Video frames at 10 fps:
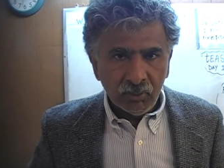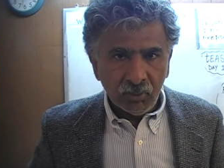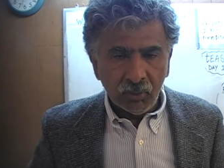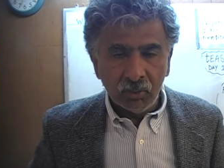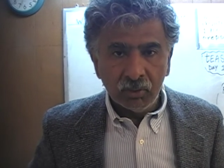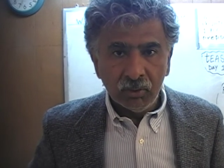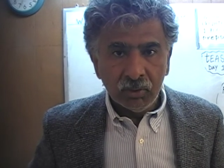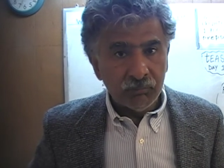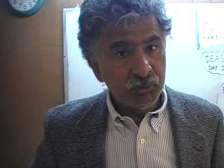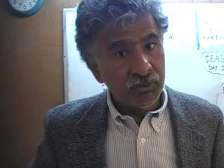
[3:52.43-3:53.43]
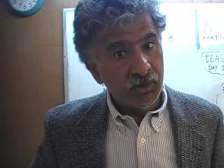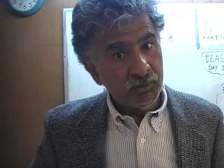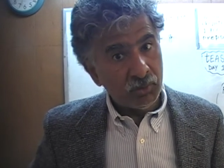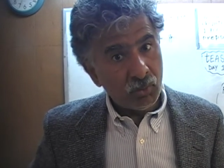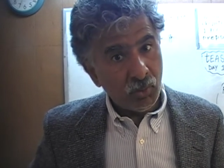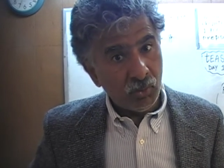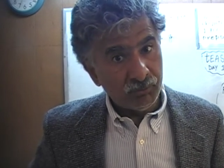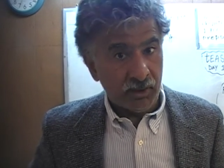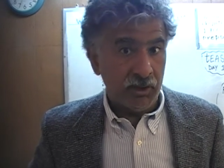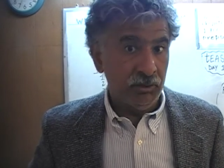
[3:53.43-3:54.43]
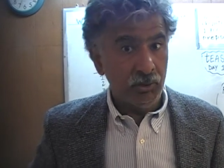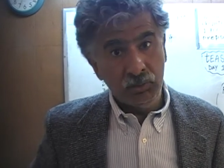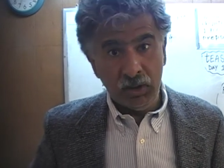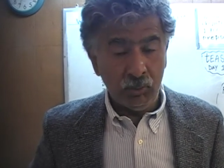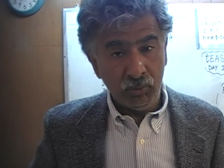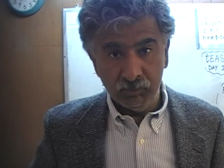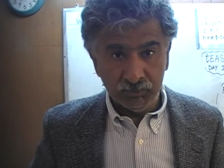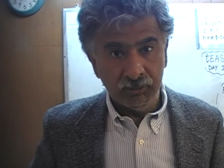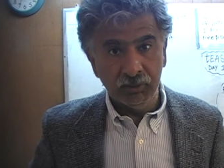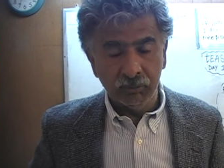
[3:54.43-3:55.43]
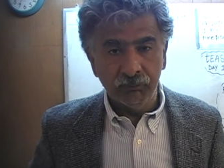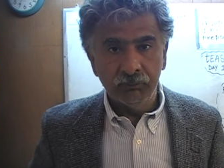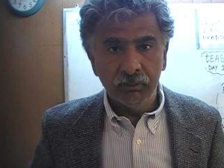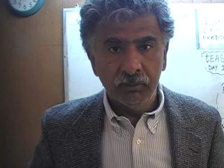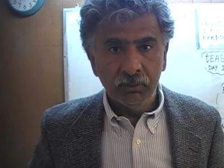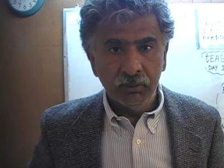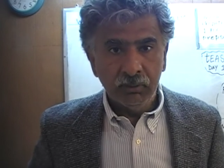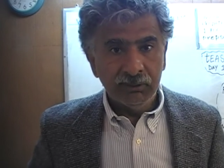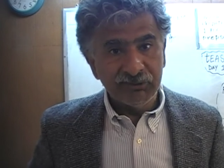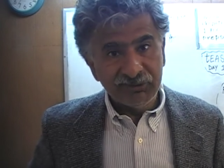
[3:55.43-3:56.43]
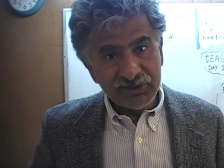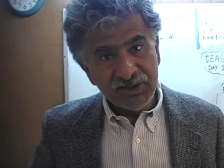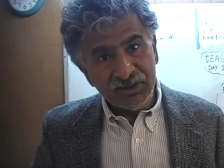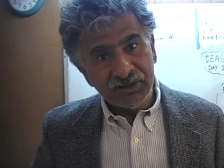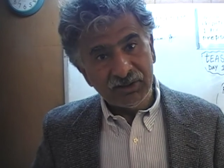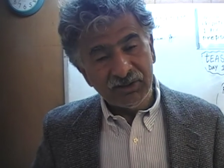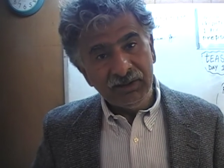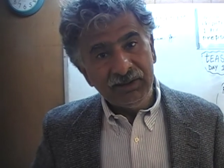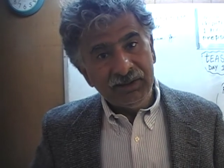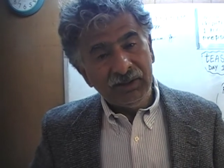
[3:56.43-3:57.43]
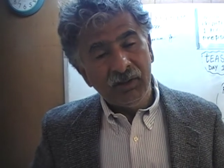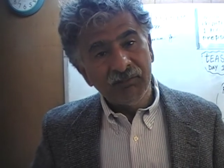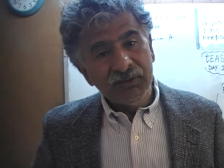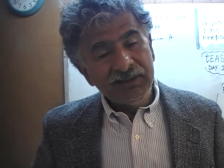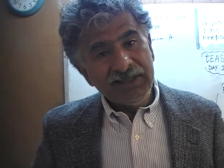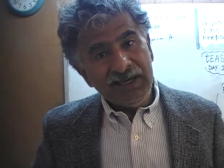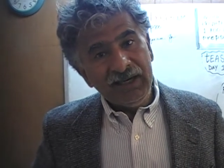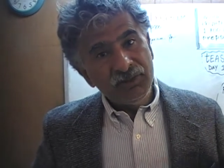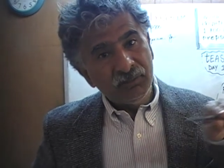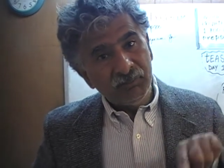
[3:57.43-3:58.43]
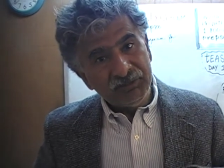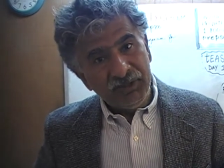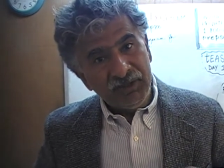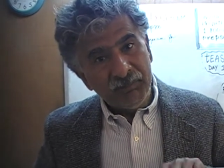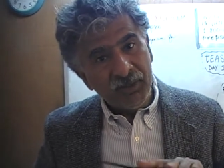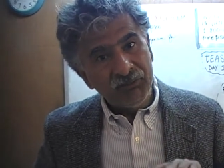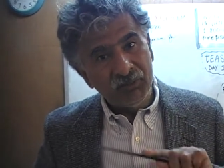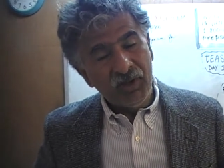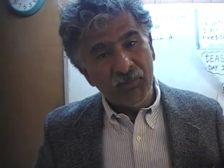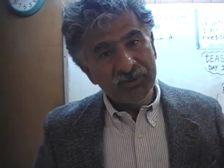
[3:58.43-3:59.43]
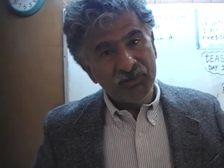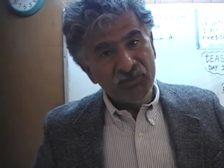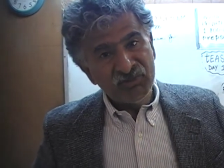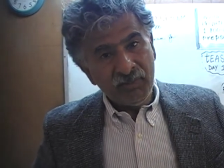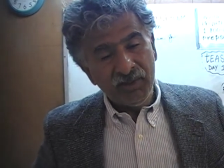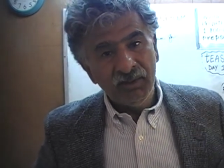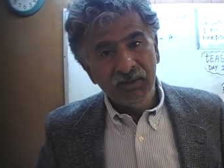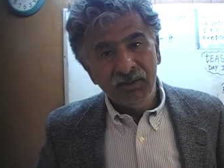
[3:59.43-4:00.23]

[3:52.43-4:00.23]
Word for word: Or if you tell me the cost, I can tell you how old the machine is. Does the year of the age of the machine depends on how much we spend